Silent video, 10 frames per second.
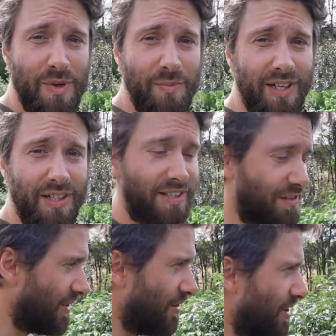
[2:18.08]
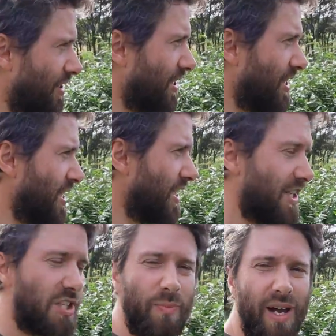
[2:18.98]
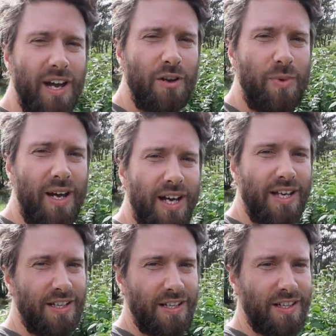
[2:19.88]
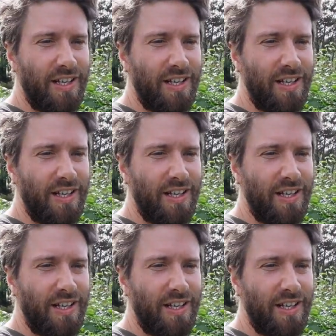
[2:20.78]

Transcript: mimicked or inspired by